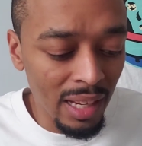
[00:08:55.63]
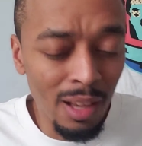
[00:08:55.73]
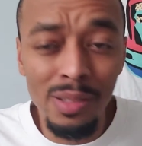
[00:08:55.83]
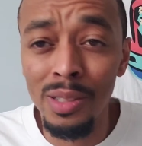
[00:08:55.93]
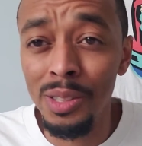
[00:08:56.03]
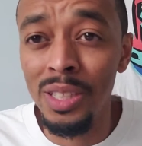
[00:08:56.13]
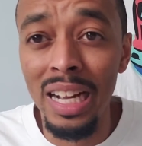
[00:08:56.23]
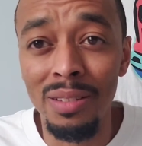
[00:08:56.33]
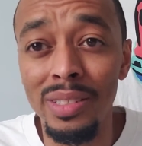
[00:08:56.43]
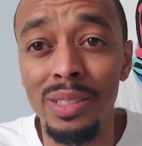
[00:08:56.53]
I was going to
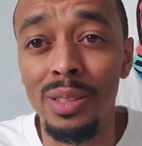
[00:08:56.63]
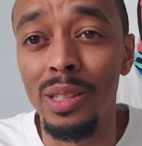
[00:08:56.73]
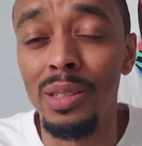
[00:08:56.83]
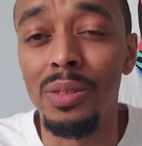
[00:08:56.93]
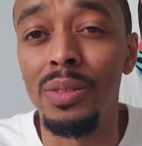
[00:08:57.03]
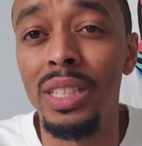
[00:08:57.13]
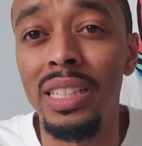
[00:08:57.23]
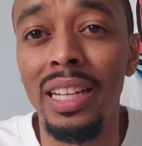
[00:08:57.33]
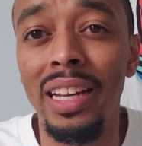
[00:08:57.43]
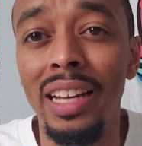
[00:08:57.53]
try to restore it
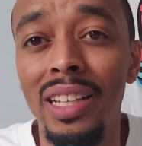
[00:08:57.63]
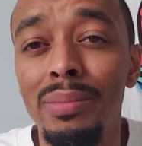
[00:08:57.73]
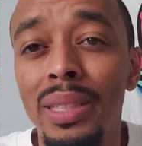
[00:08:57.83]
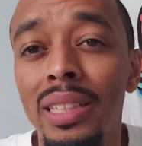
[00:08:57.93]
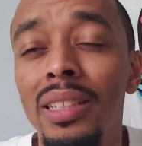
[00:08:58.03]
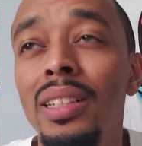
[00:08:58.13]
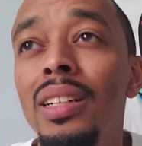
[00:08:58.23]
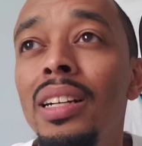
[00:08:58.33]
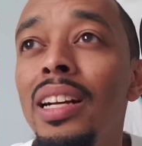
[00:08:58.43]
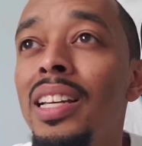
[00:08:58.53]
one day, but
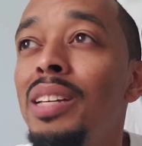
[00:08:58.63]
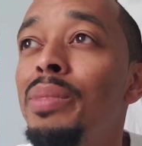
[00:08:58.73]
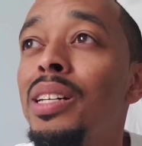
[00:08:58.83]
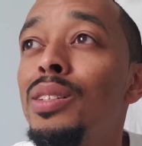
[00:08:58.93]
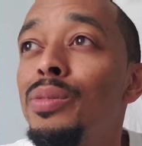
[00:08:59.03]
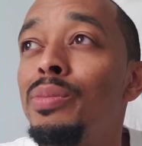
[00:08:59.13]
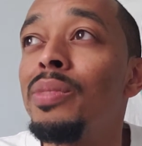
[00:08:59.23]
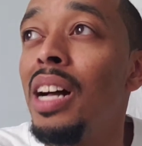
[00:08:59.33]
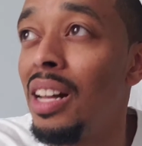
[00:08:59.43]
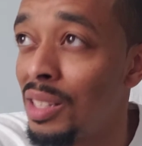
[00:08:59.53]
I came back home from
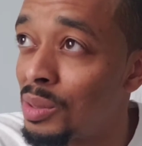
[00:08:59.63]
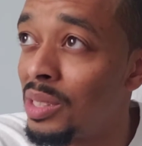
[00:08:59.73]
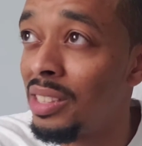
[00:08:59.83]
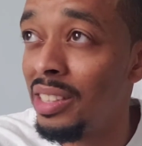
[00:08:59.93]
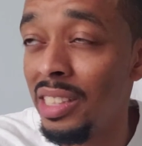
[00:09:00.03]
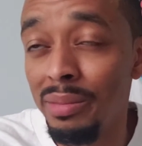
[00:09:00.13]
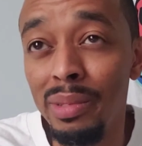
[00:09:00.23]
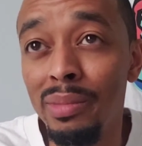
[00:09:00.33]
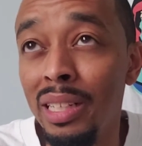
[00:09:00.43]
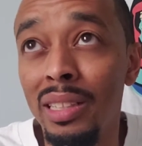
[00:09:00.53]
college one year, and
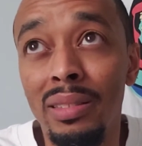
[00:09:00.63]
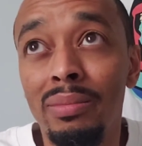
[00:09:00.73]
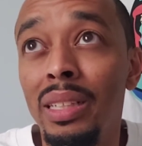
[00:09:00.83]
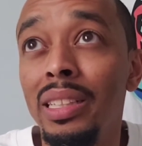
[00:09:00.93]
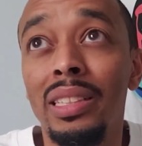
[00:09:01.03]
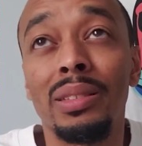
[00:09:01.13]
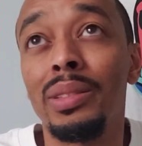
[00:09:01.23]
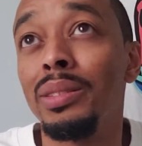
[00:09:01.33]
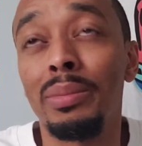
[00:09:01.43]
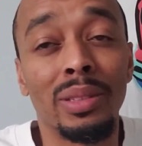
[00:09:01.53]
my mom, I think she
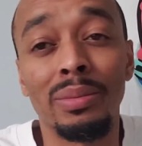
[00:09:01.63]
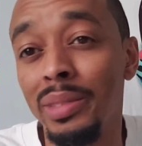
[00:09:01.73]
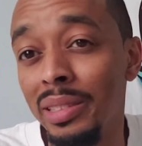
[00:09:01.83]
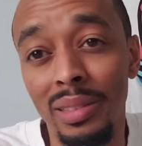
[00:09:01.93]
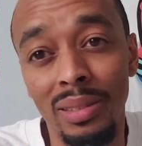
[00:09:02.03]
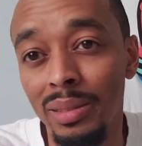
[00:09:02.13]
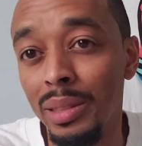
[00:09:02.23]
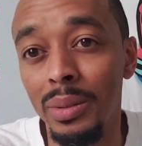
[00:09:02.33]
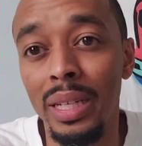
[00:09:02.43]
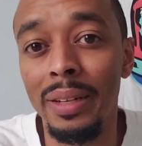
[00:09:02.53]
went to her room, just threw
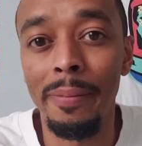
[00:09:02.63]
it away.